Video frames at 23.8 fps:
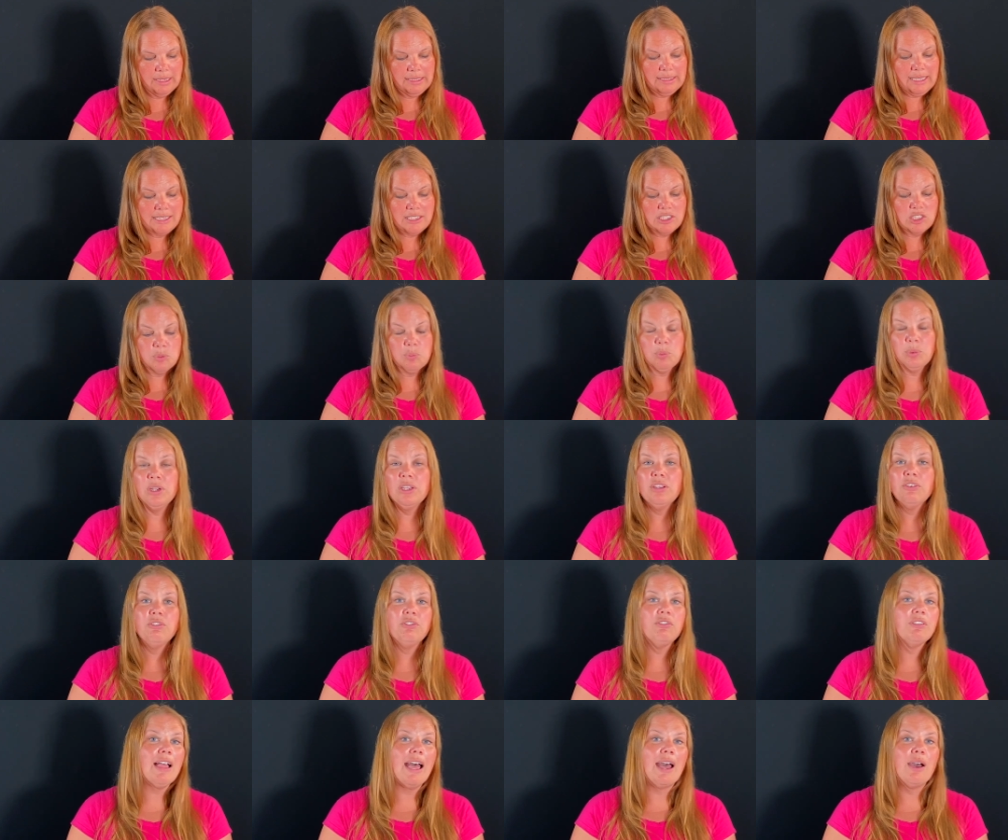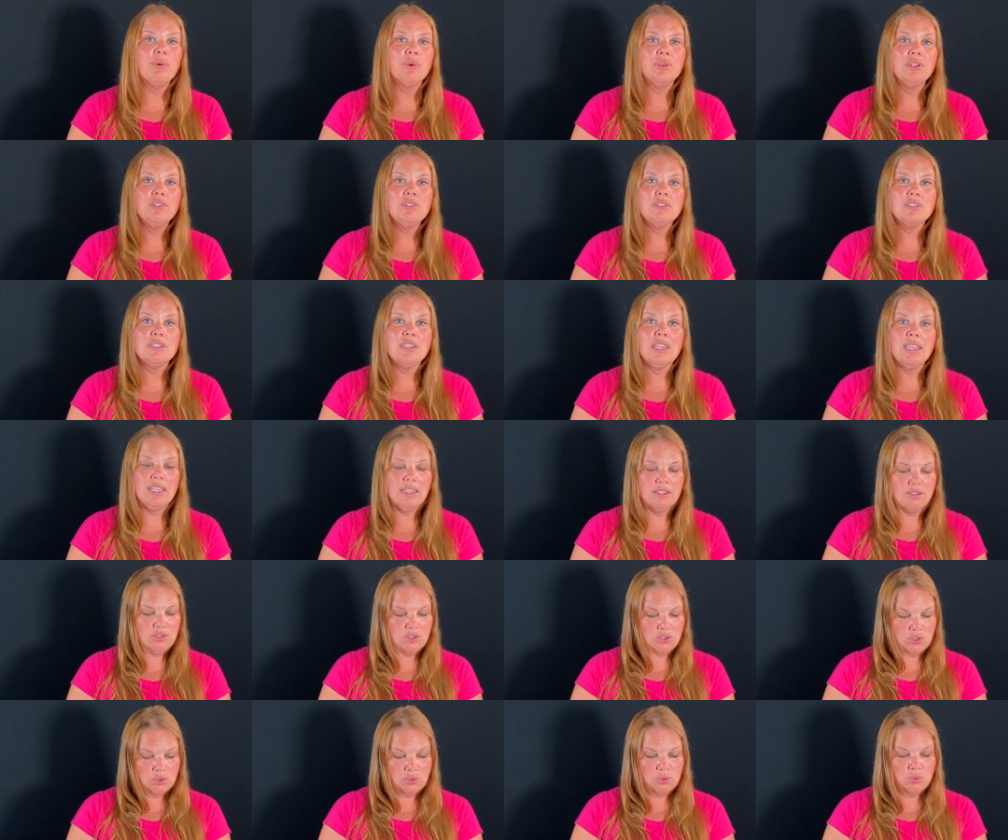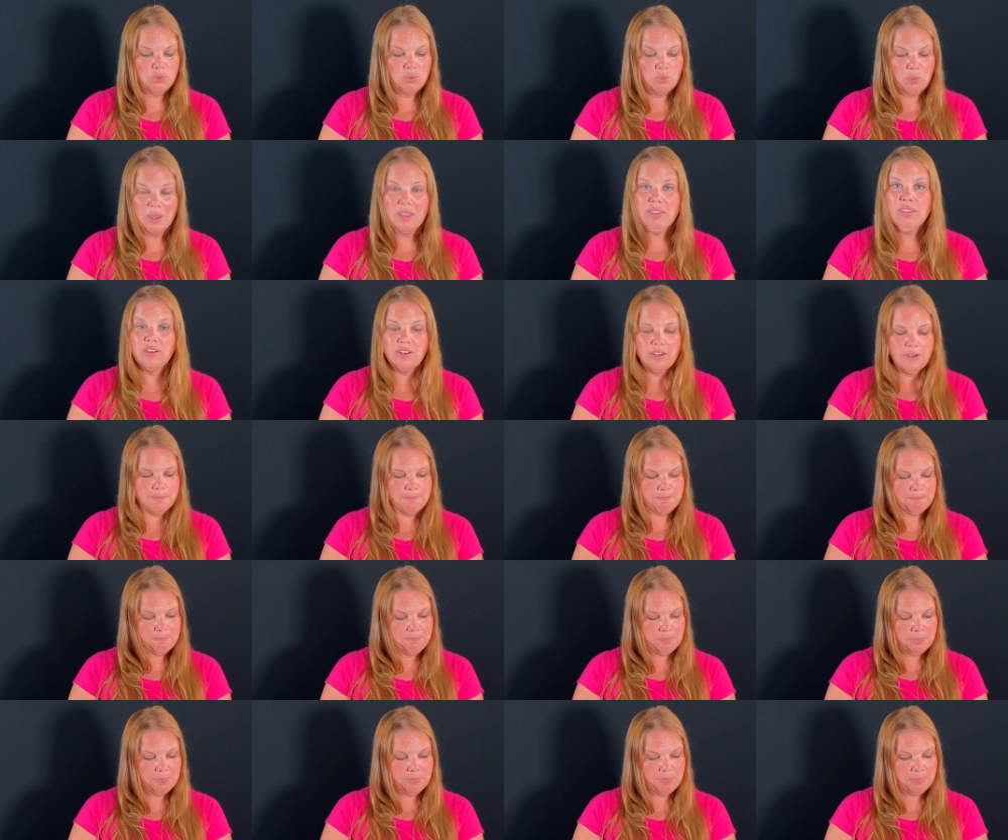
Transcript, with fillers: Like spring flowers, they soon wither.